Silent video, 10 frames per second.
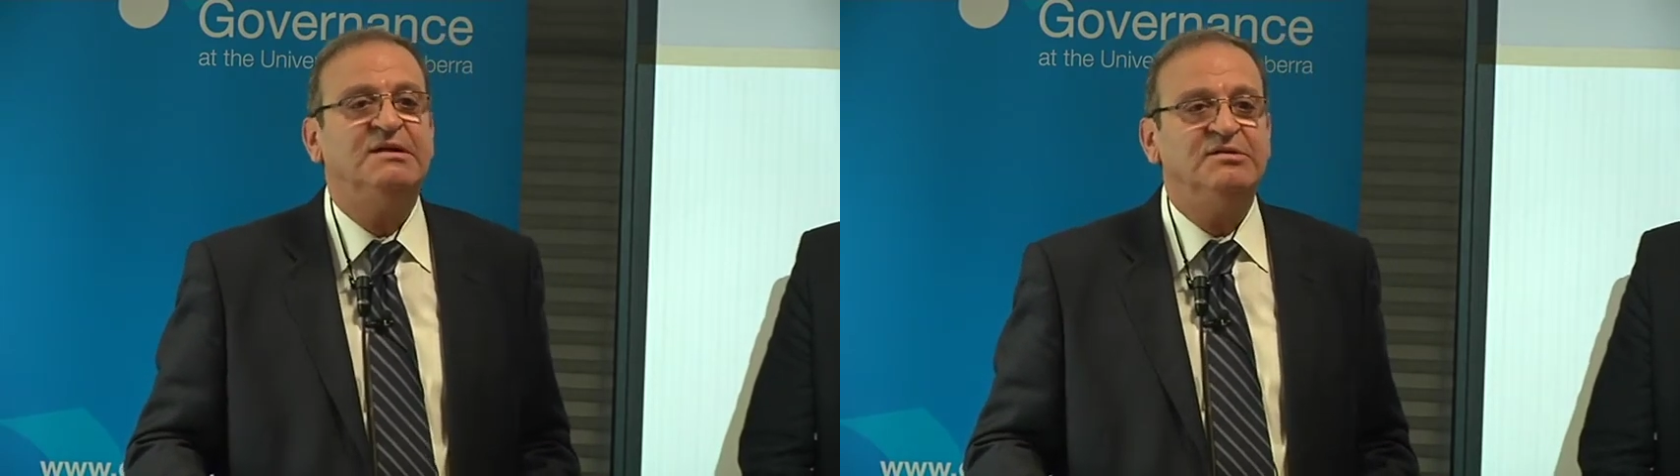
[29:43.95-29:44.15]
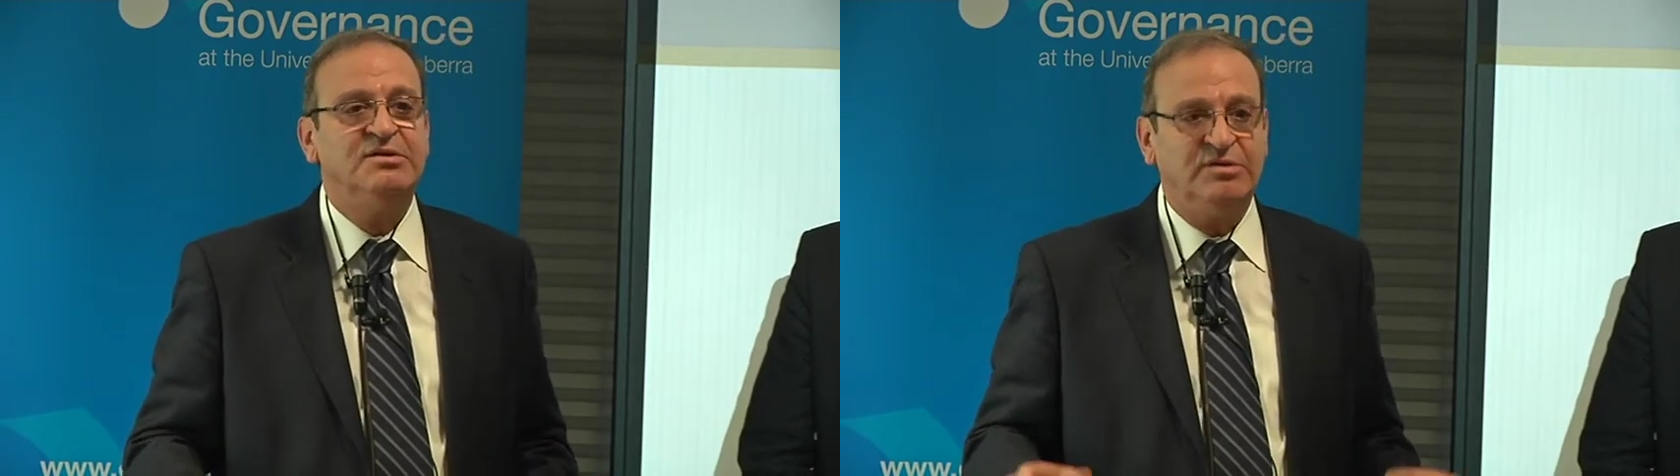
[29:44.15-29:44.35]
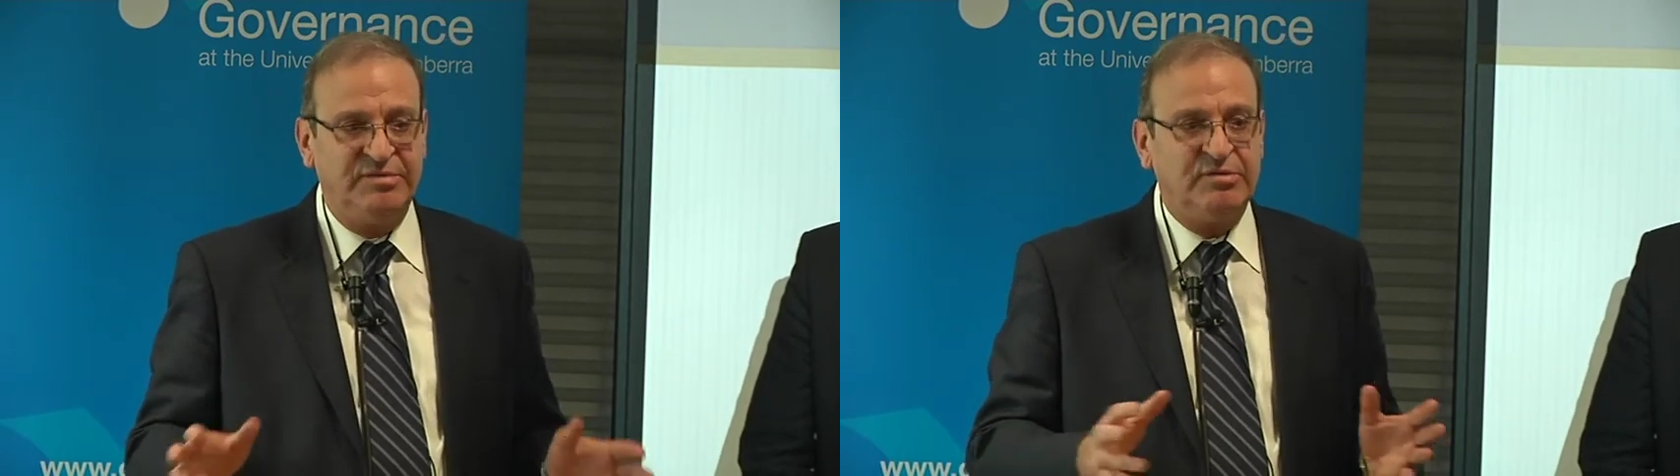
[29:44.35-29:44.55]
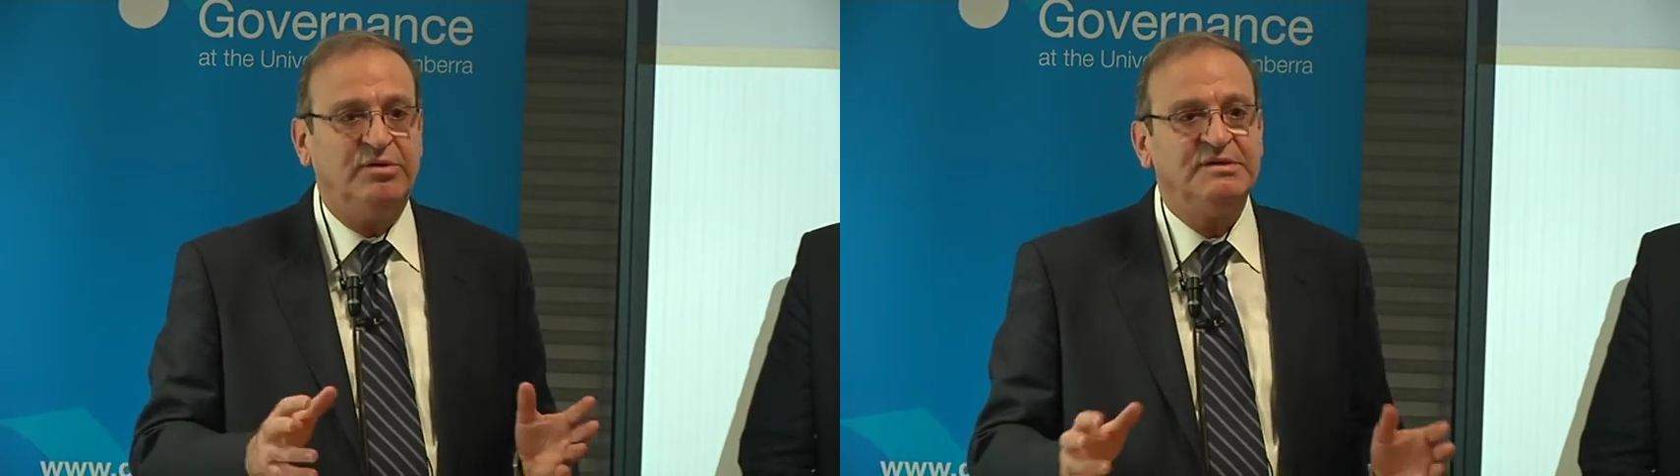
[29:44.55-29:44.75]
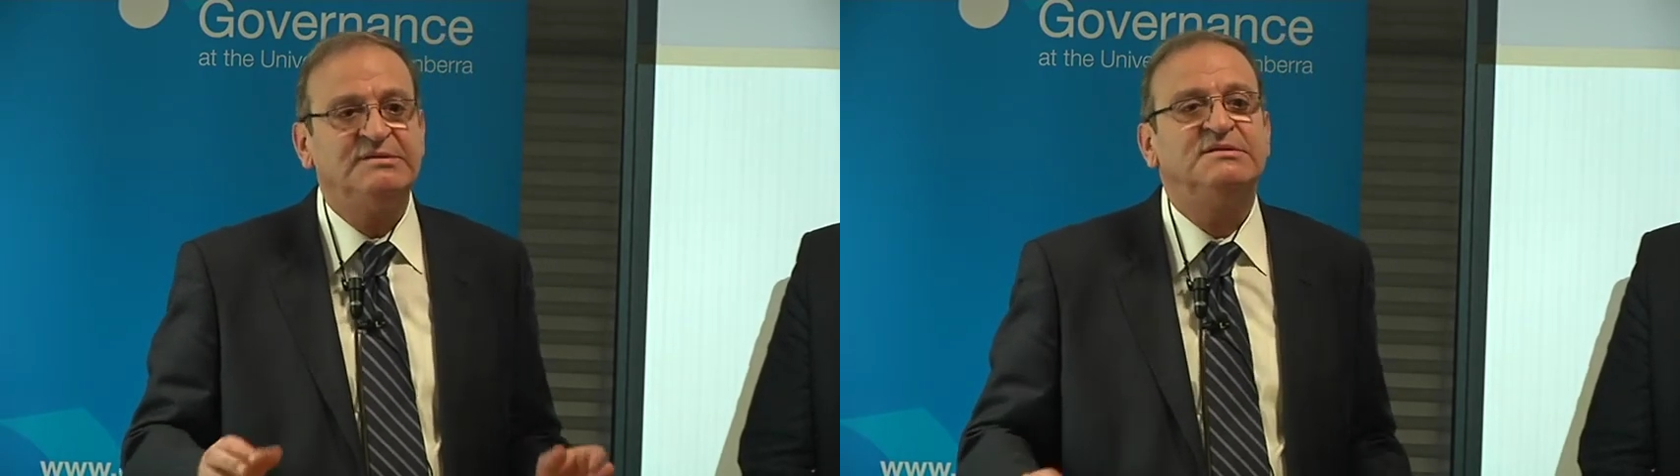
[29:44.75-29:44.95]
and the
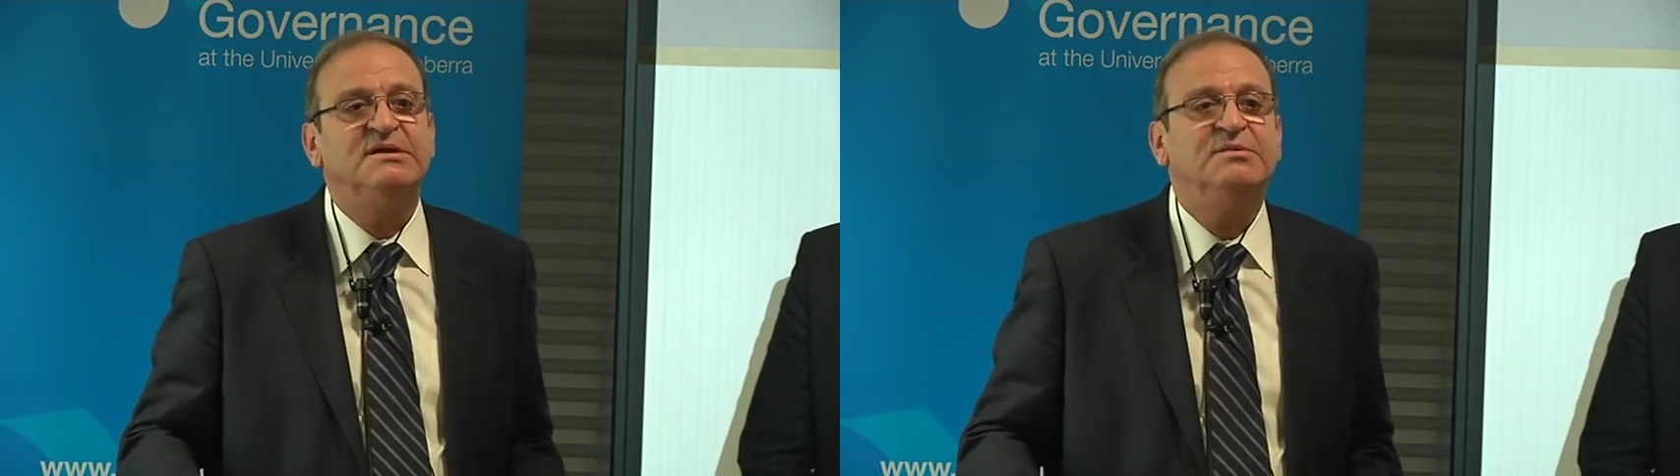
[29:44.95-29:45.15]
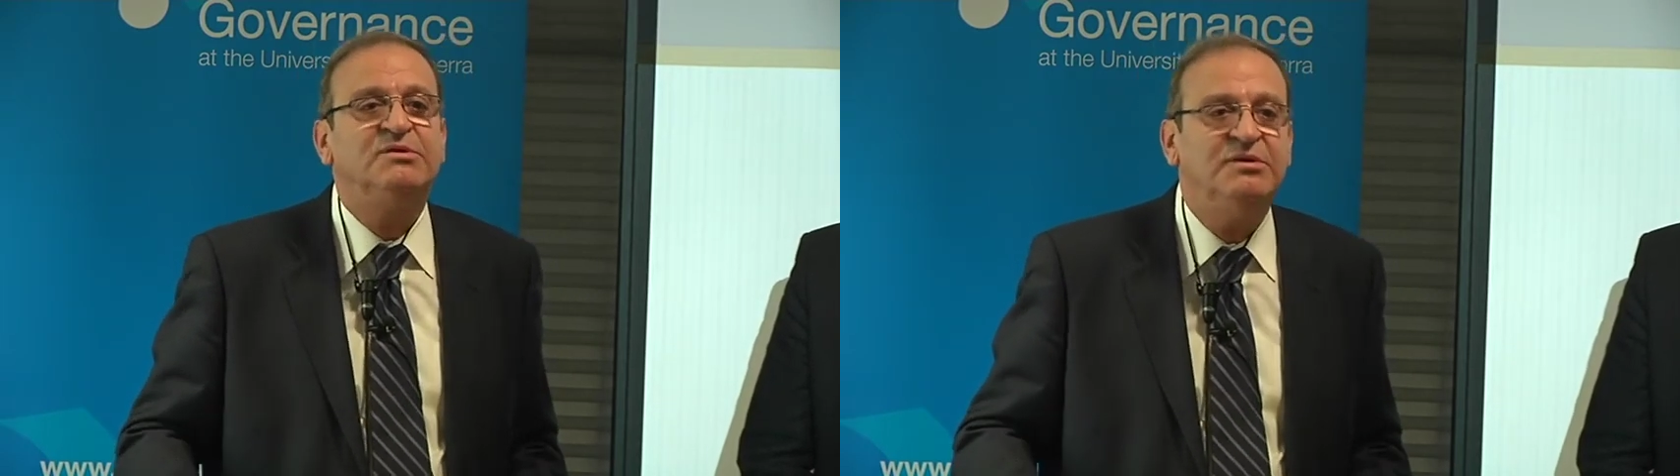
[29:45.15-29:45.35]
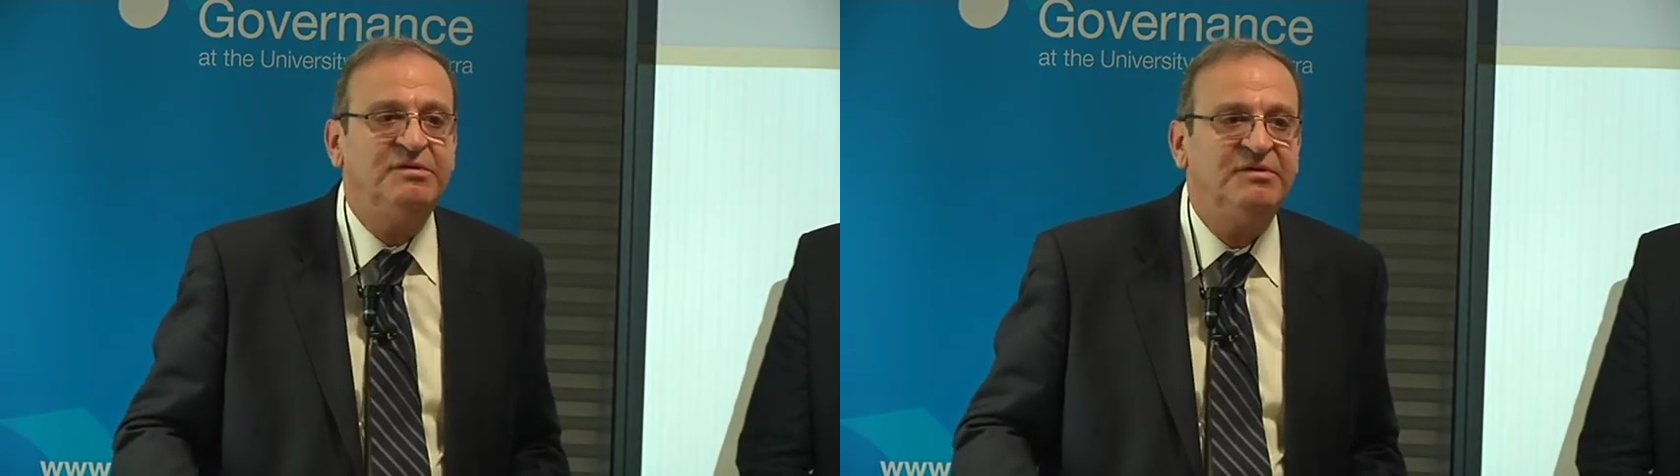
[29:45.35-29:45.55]
coexisting between